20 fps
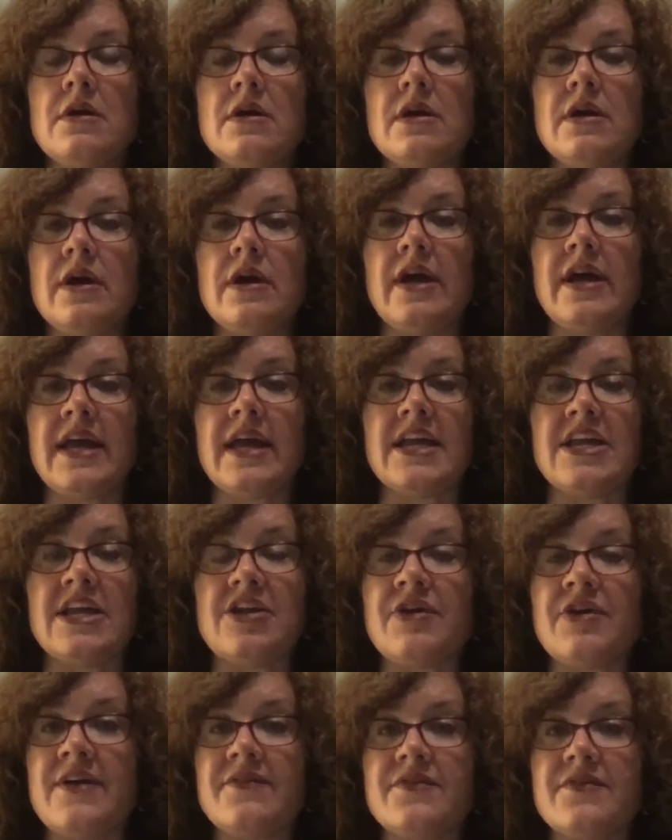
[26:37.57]
again, you don't
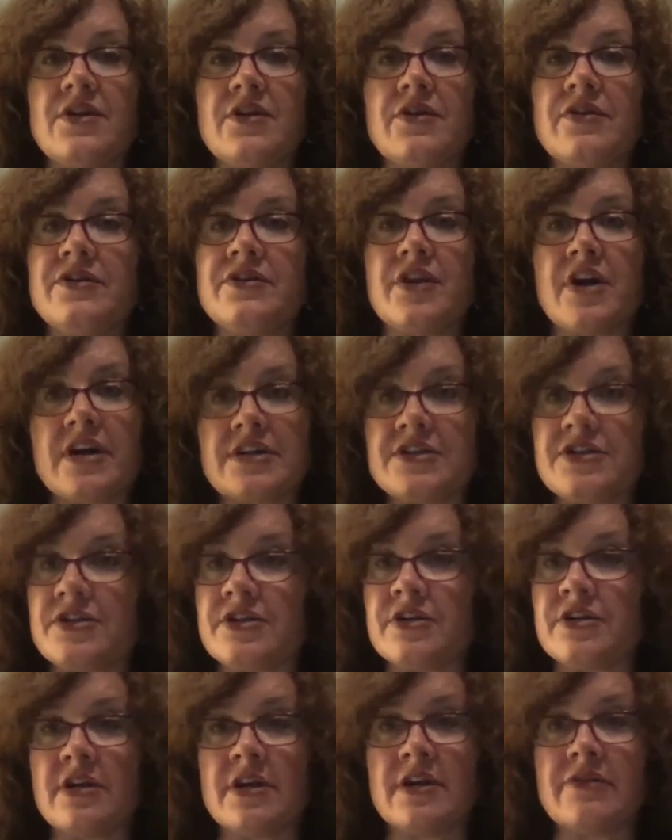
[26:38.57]
have to go to the
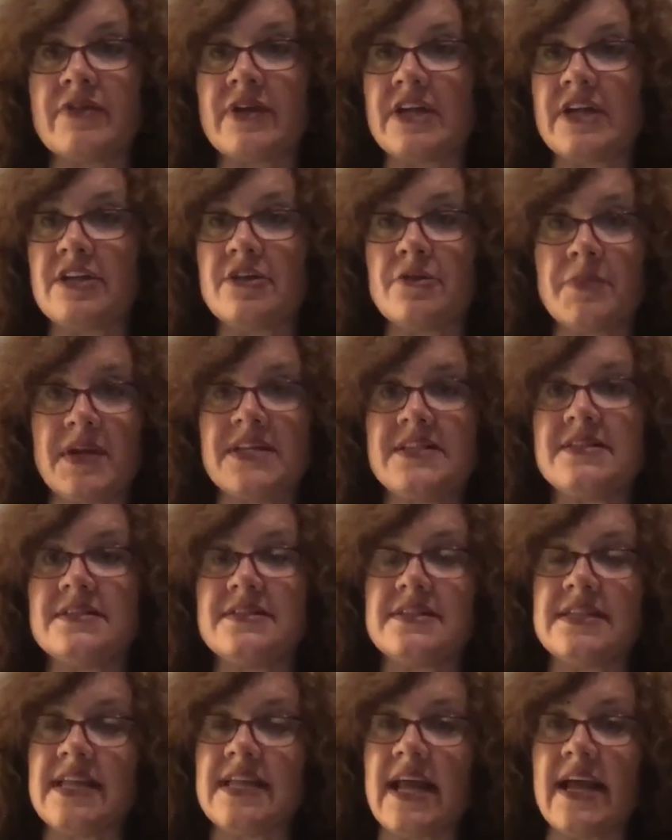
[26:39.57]
doctor on a regular basis
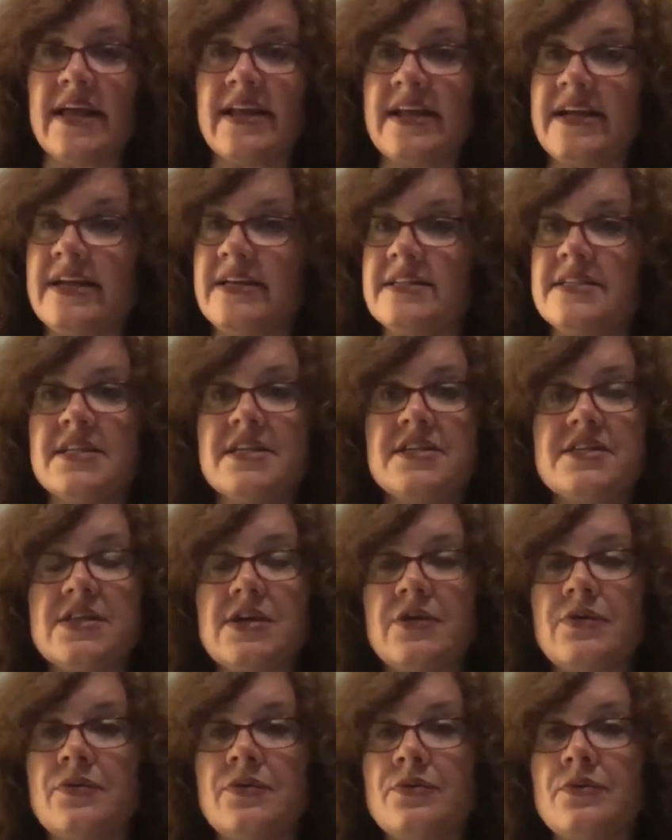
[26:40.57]
to get it.
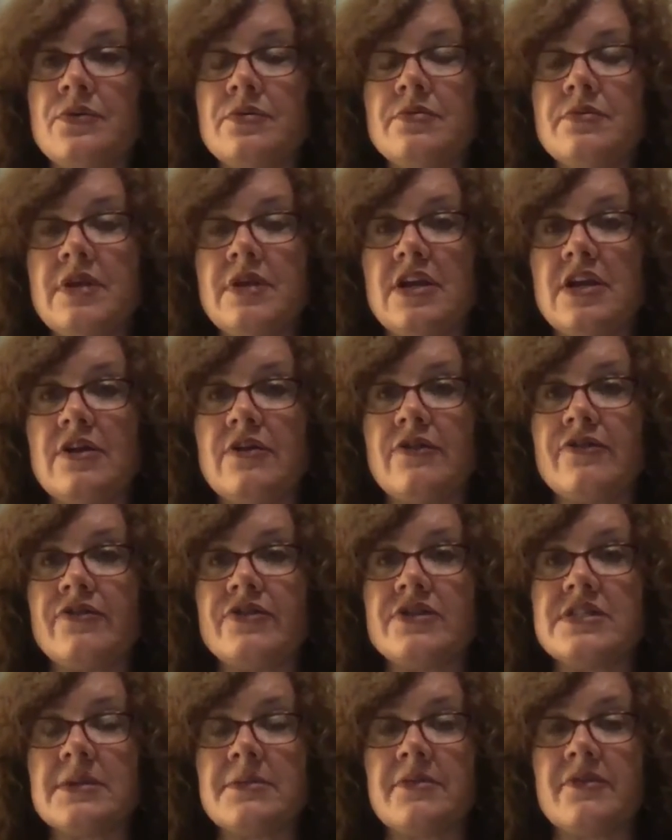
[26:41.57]
So, for
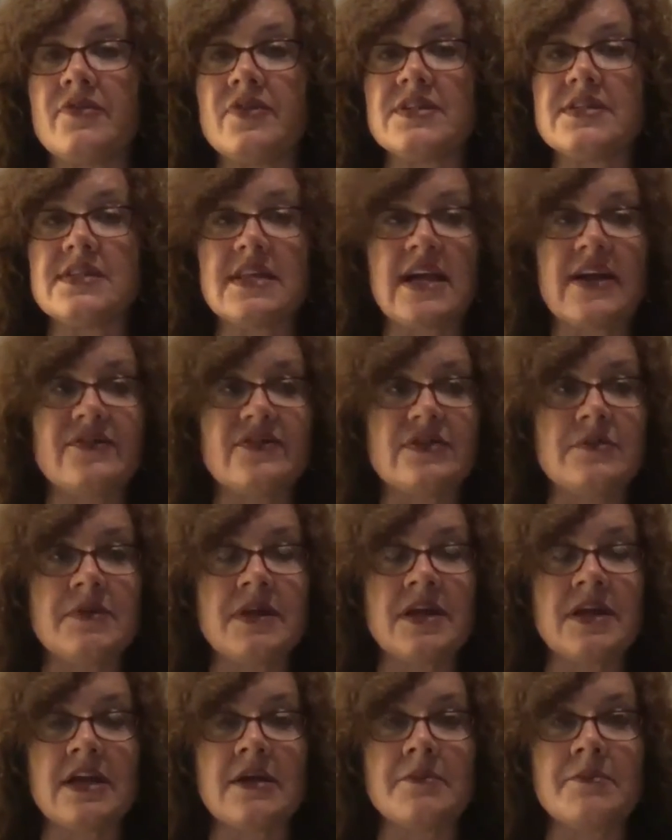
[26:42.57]
some of us that have to
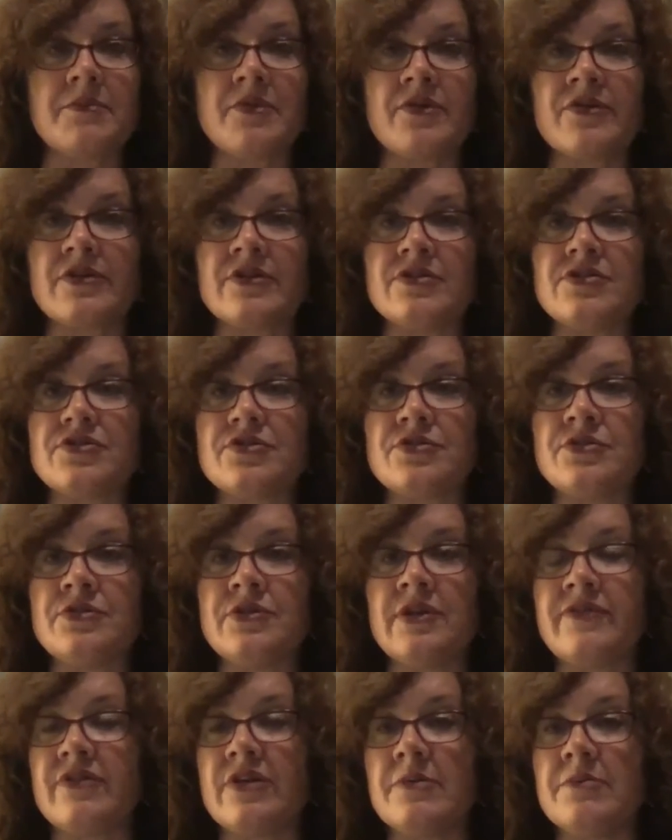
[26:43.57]
pick up birth control
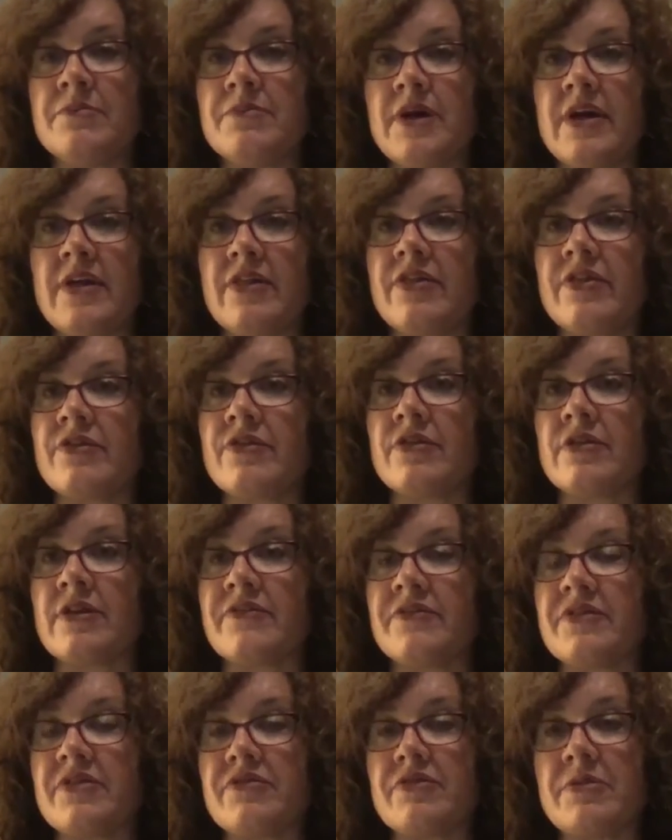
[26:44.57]
every month or
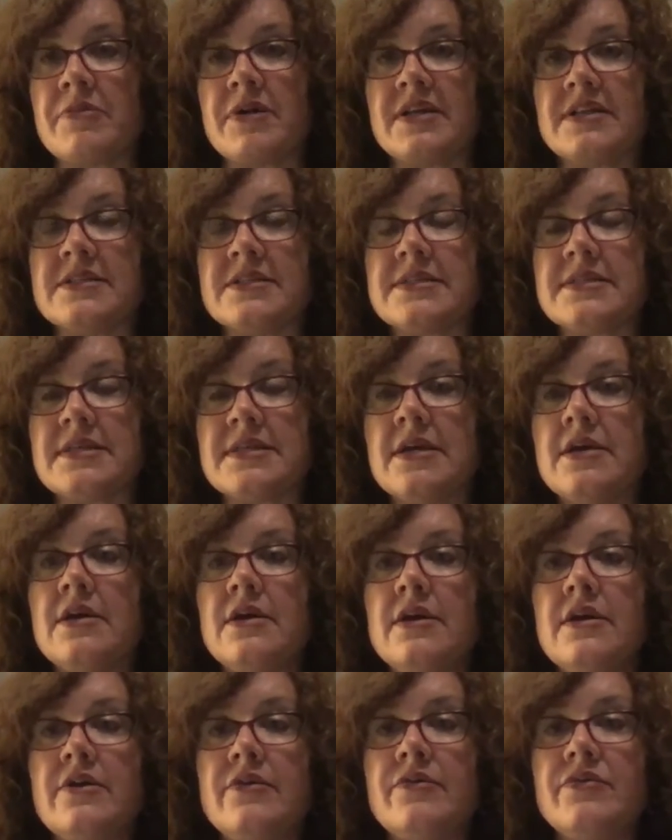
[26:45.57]
every 3 months,
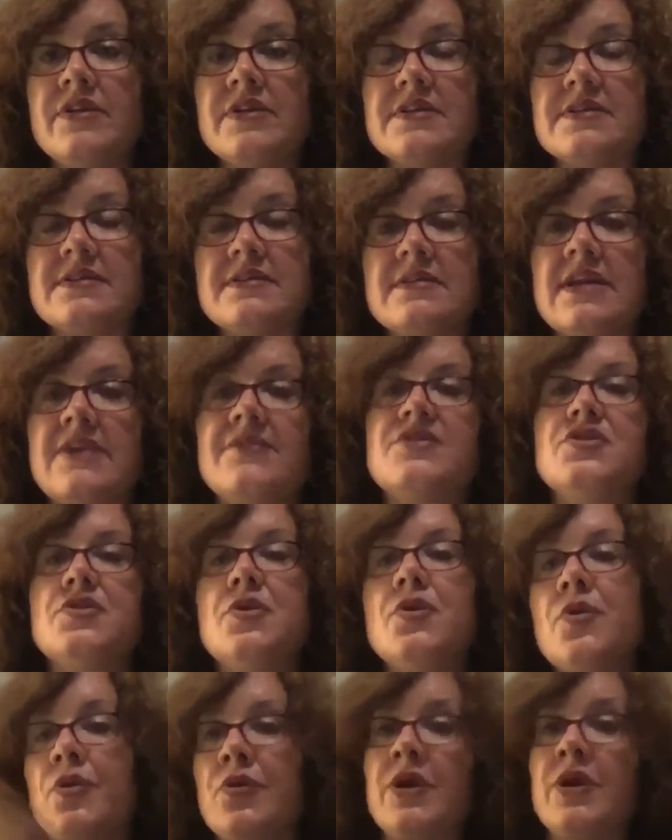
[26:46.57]
this gives you a
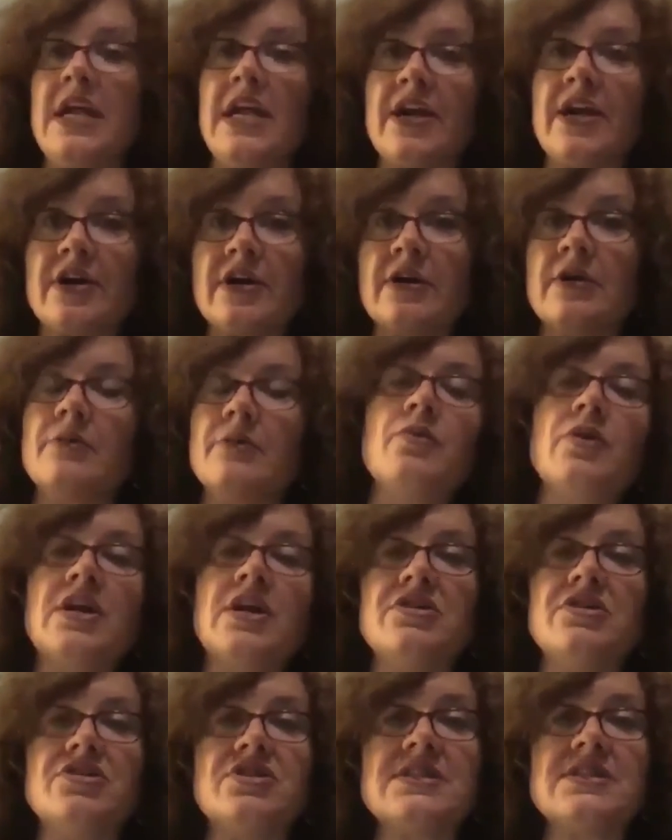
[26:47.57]
whole year where
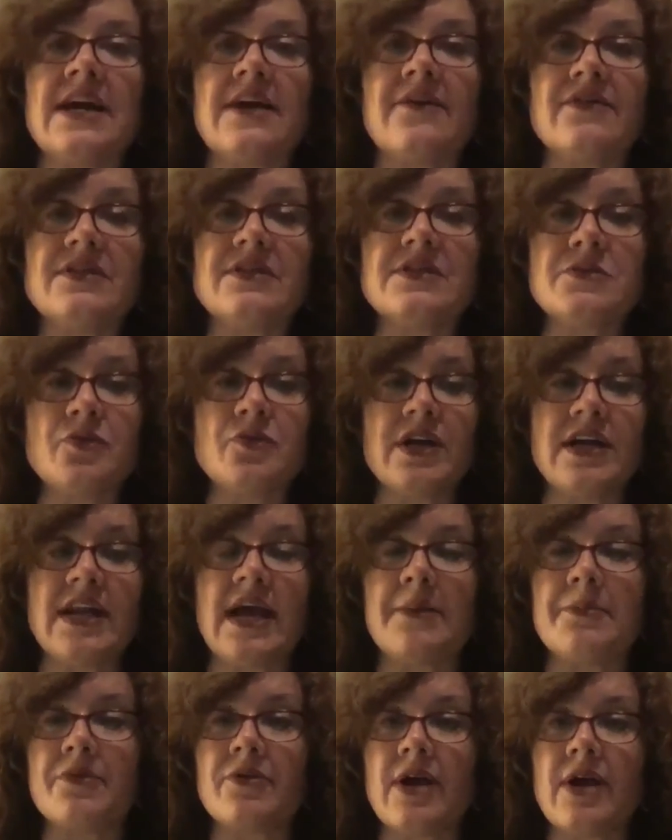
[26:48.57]
you just have this one
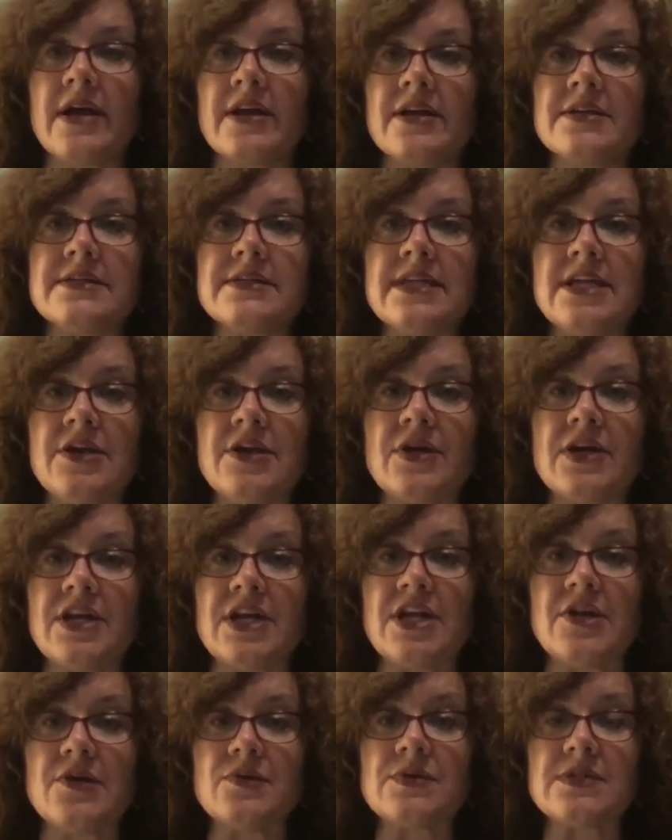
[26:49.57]
apparatus that you can
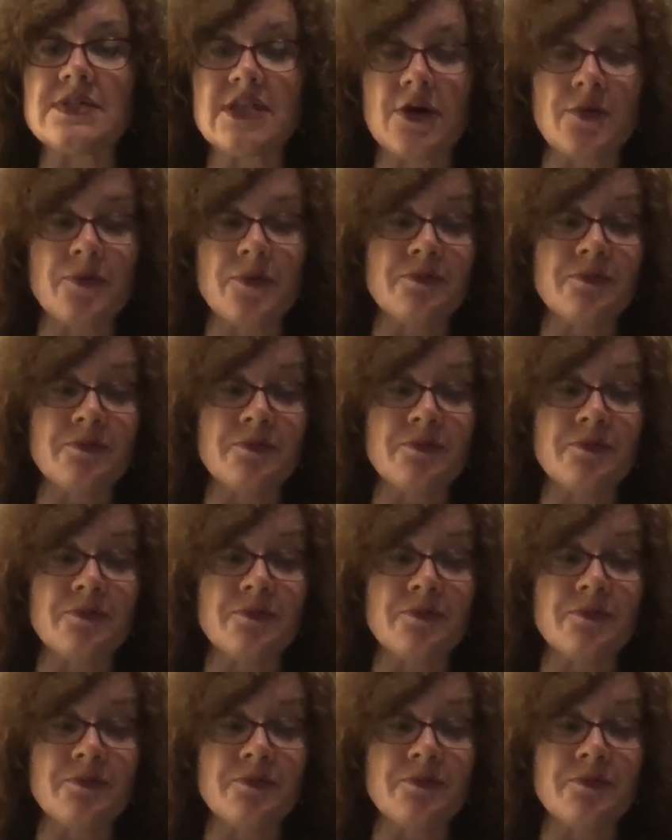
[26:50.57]
use. So